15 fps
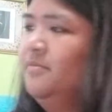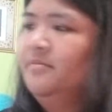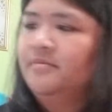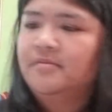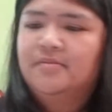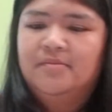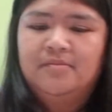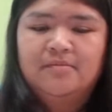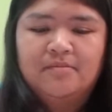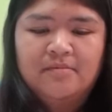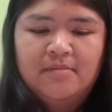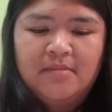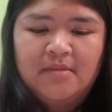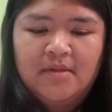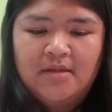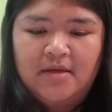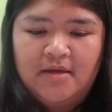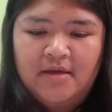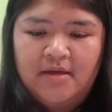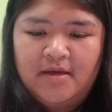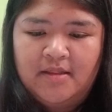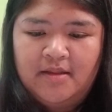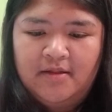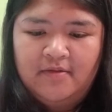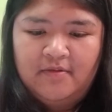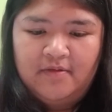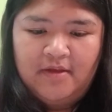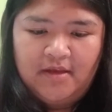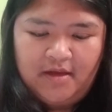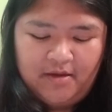and let's
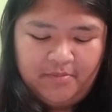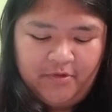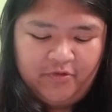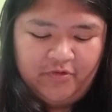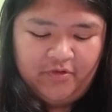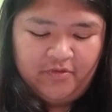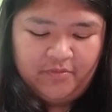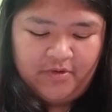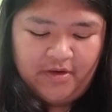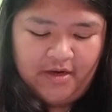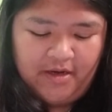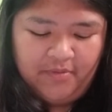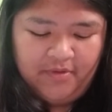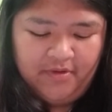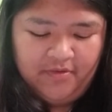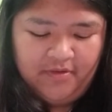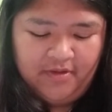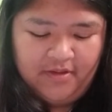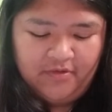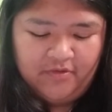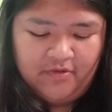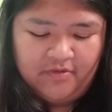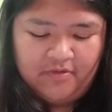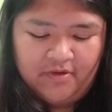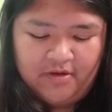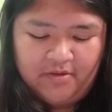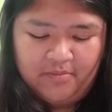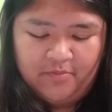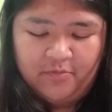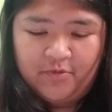see how much she's worth. I want to say that she's
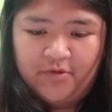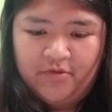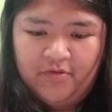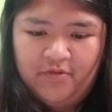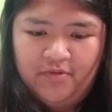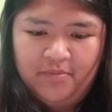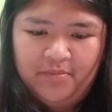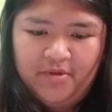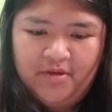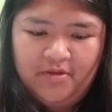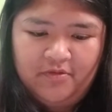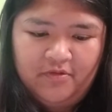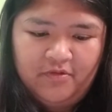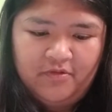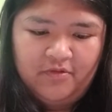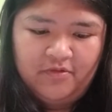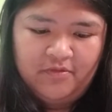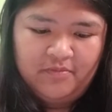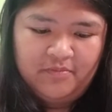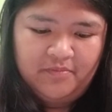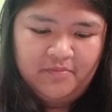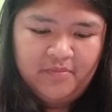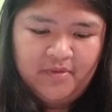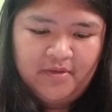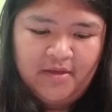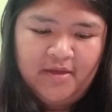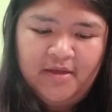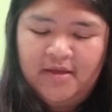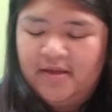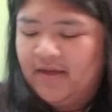not worth too much.
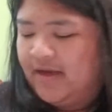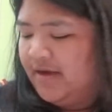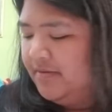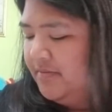Yeah.